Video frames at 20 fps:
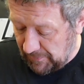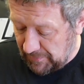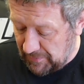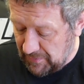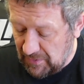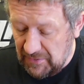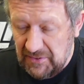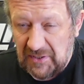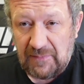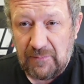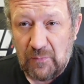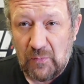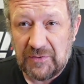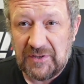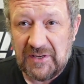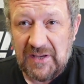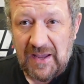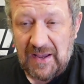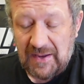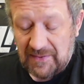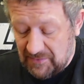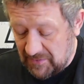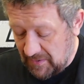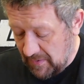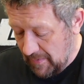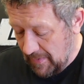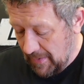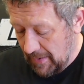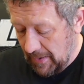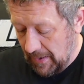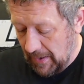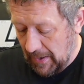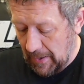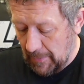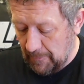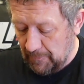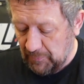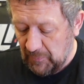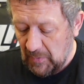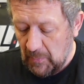for 30-40 years,
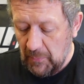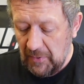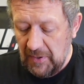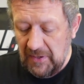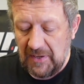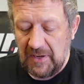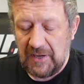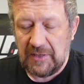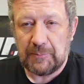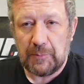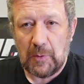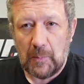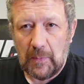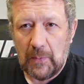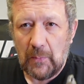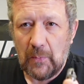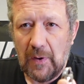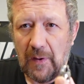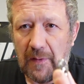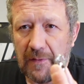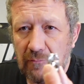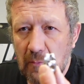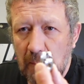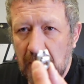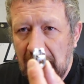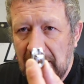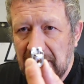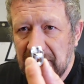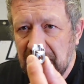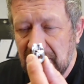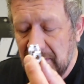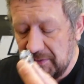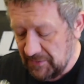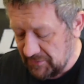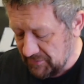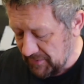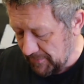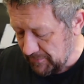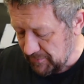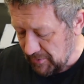but it is probably worth replacing these at
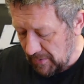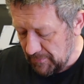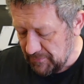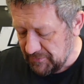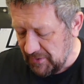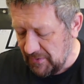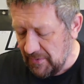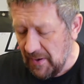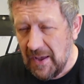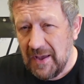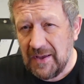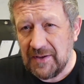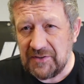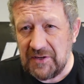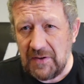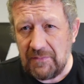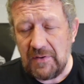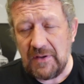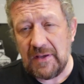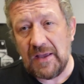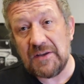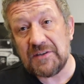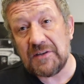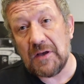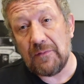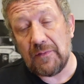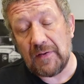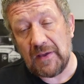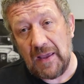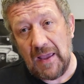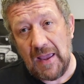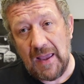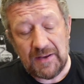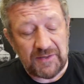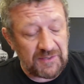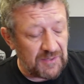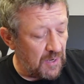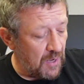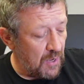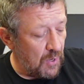the same time. So see if you can get yourself a
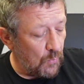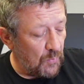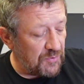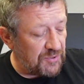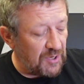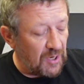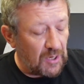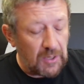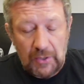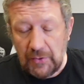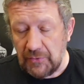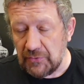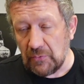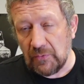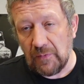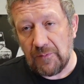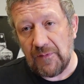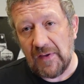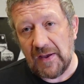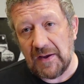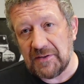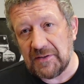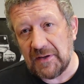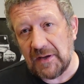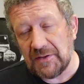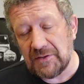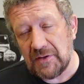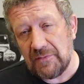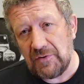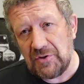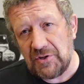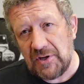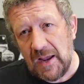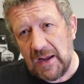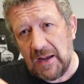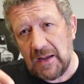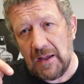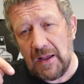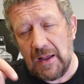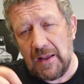kit which includes all the fixings. If you
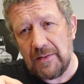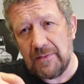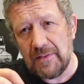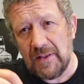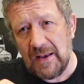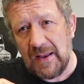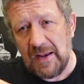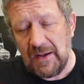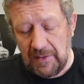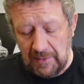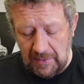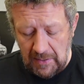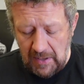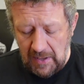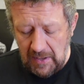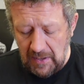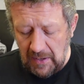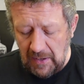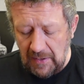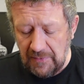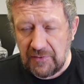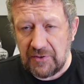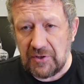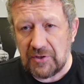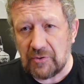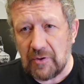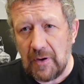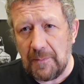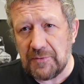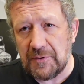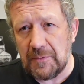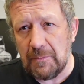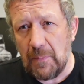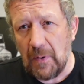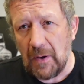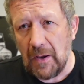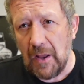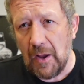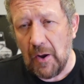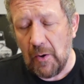check in the link in the description
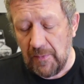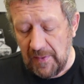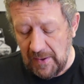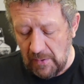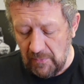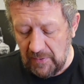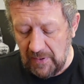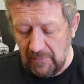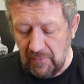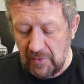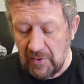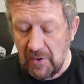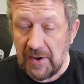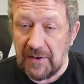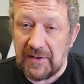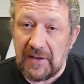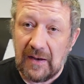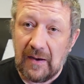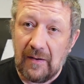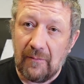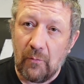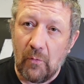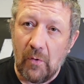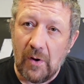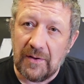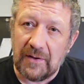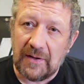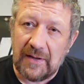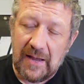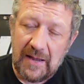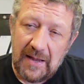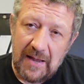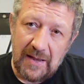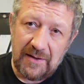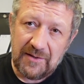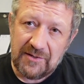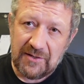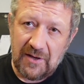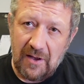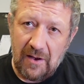below, that will give you an idea of what
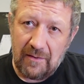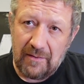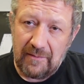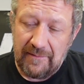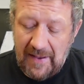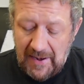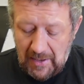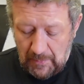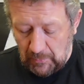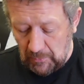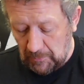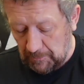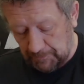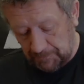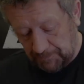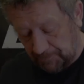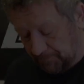kits are available.